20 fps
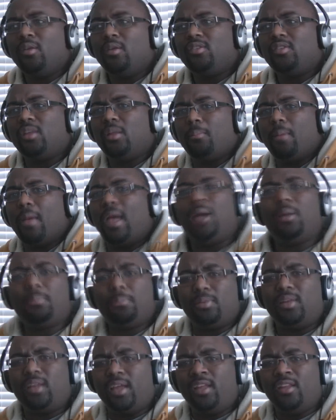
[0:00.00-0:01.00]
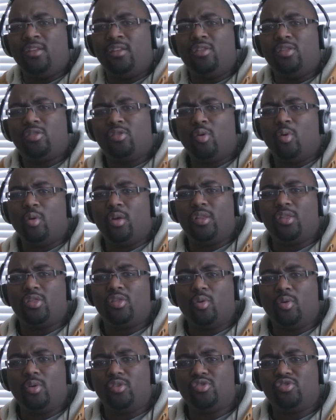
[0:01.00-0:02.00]
step back, plant, and
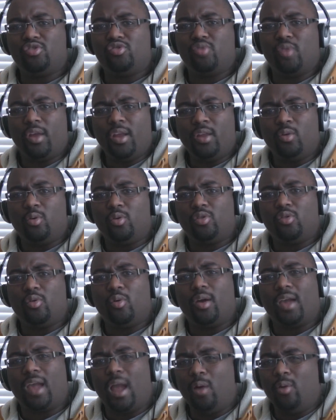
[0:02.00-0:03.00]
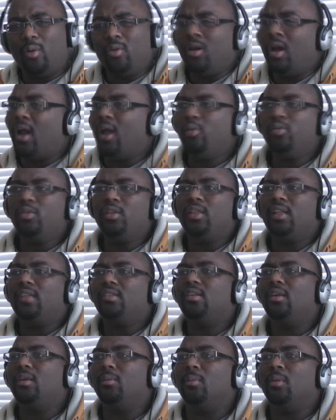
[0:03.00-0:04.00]
throw a straight or throw a counter? I don't think
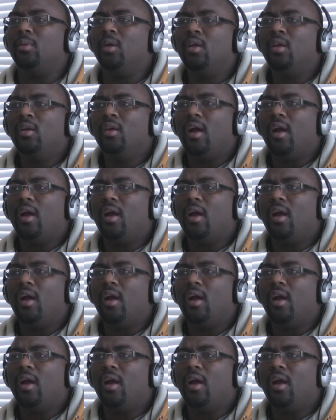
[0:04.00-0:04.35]
that's him.